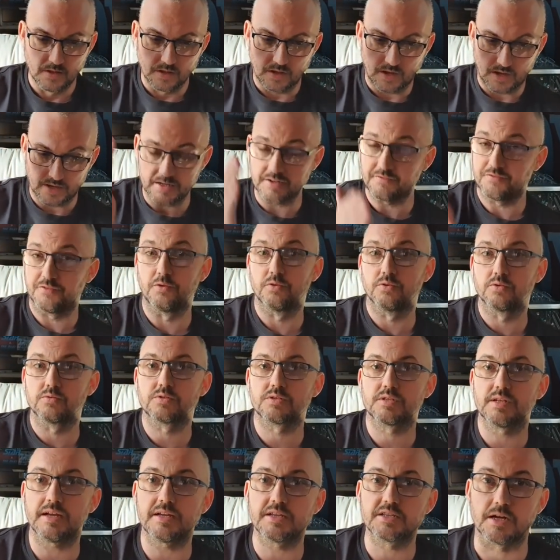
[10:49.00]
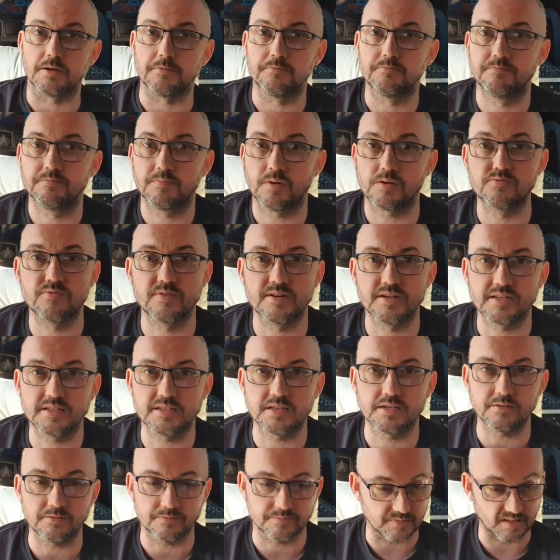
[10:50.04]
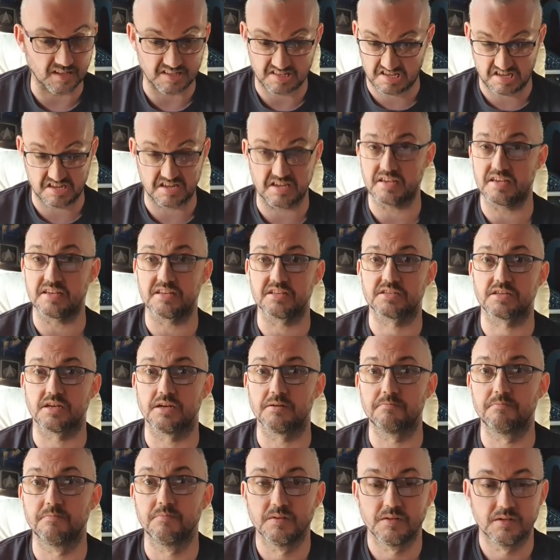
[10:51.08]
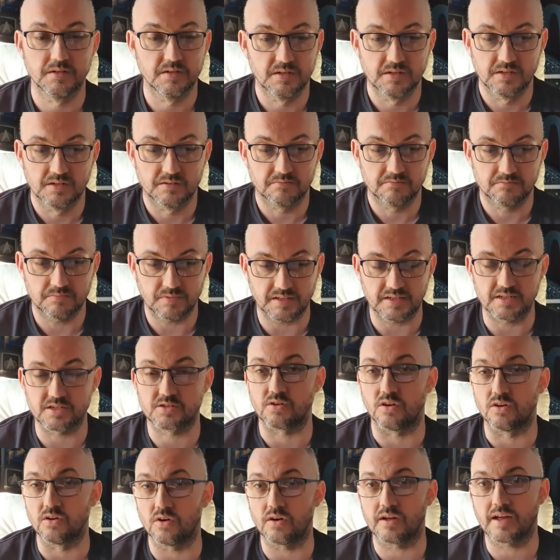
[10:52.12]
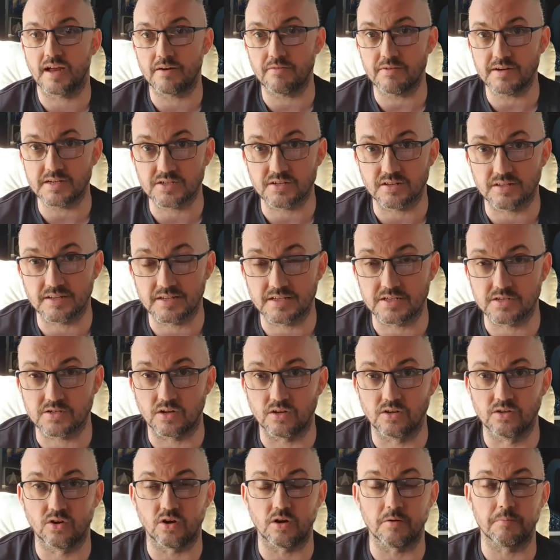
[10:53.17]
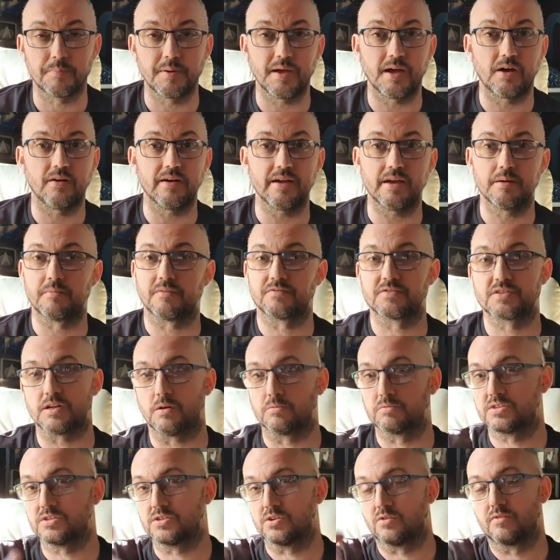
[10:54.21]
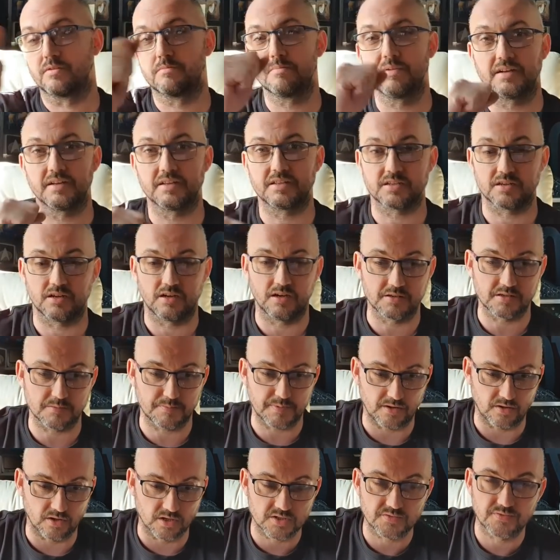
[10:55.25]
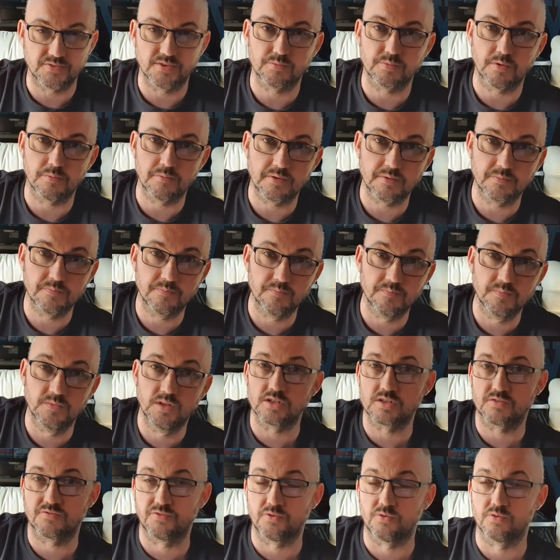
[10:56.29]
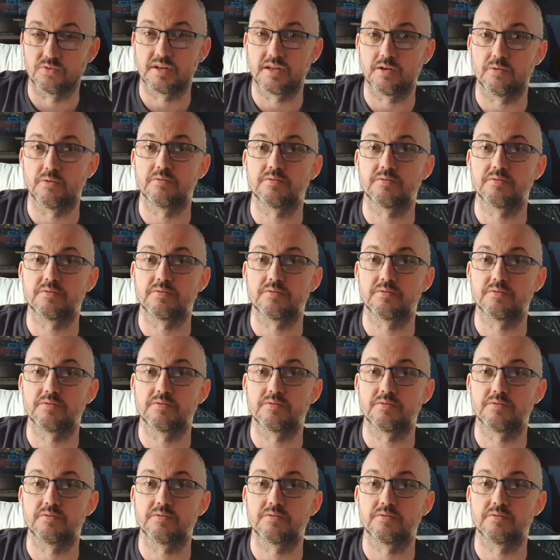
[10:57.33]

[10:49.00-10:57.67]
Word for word: I think Fornals stays though. I really do. I think he's a I think he's got a lot of character. I think he's got a lot about him. I've told the story many times about Oxford when we lost 4 0.